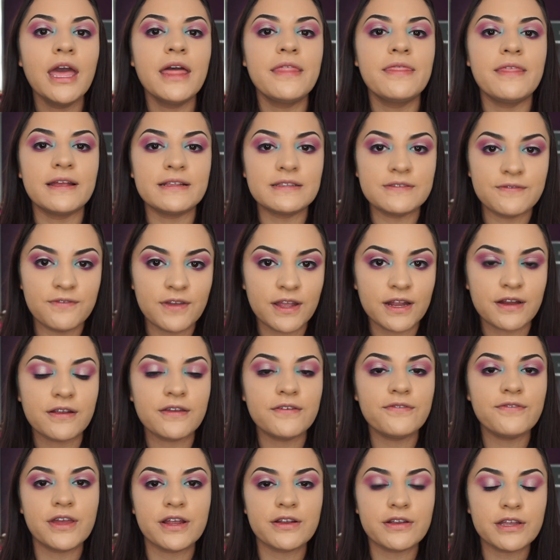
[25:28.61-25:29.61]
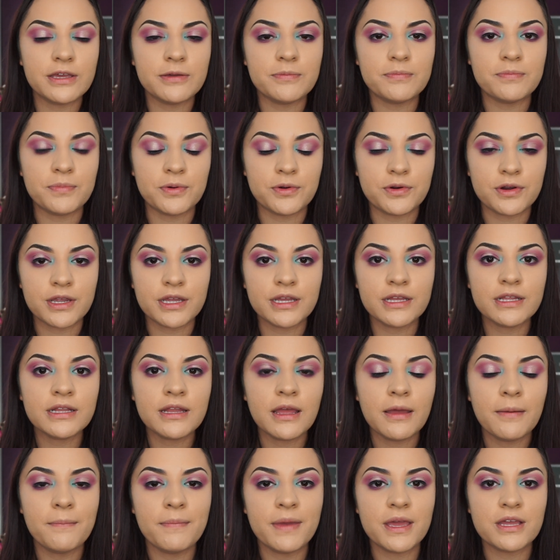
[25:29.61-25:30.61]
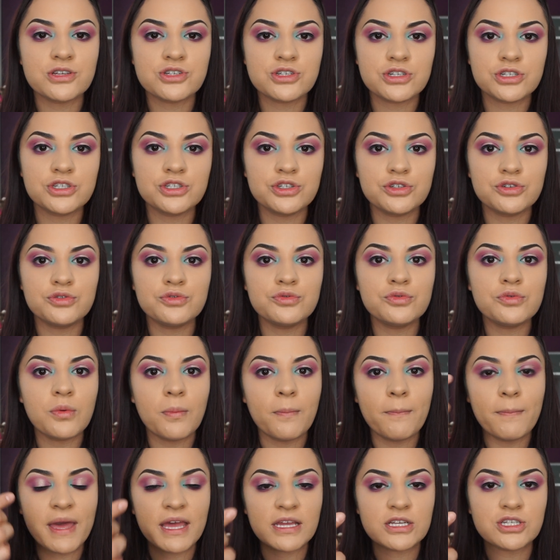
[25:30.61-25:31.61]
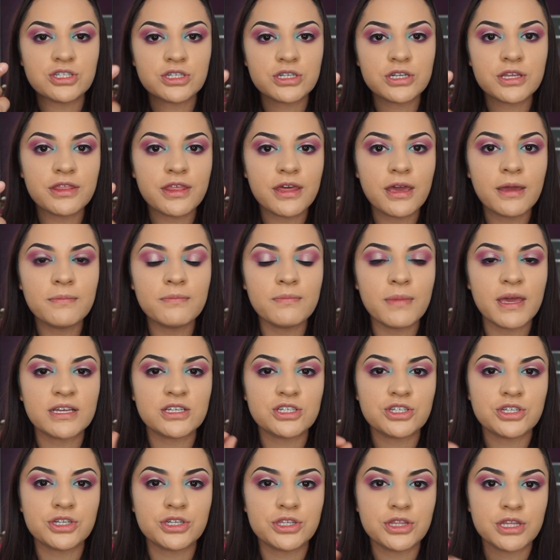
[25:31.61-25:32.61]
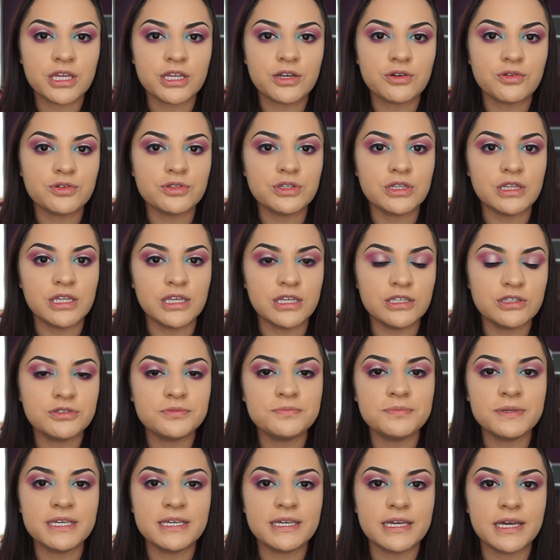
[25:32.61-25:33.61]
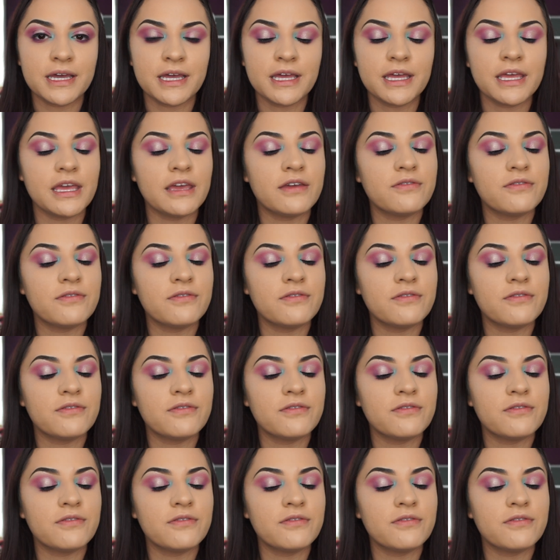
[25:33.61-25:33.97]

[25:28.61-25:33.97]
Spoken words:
That's very, very important. Make sure you measure them, make sure they don't need to be cut.